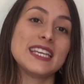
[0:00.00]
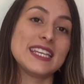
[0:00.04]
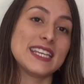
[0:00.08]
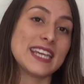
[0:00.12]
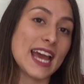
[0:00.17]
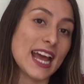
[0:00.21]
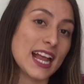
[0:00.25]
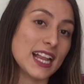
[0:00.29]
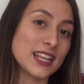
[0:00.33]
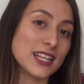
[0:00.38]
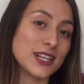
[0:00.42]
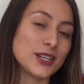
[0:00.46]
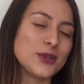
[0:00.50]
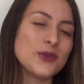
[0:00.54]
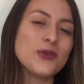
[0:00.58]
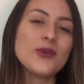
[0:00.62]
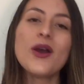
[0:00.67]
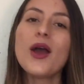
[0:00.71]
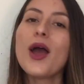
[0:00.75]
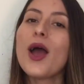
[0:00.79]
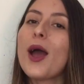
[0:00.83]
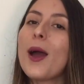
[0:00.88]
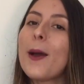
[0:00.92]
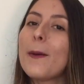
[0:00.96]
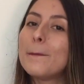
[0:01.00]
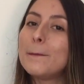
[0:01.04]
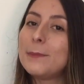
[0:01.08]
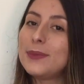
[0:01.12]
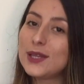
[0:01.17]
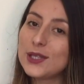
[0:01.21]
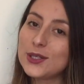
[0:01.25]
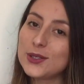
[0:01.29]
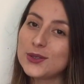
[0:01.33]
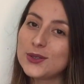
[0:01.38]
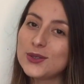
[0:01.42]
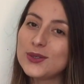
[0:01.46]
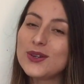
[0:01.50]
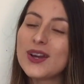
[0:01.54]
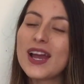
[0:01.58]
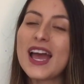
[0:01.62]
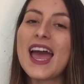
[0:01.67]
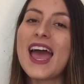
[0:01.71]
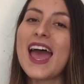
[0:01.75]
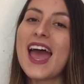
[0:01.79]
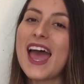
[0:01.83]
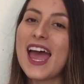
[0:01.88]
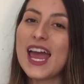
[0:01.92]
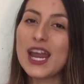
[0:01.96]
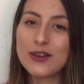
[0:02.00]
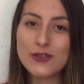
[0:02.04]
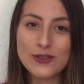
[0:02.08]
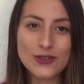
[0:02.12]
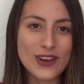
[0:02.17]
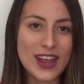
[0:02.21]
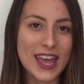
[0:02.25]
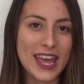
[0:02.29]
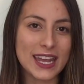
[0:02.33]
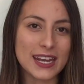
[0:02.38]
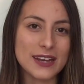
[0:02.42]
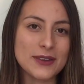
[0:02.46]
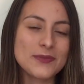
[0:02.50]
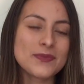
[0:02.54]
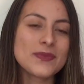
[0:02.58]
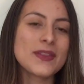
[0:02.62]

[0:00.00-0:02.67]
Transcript: yellow, blue, and red.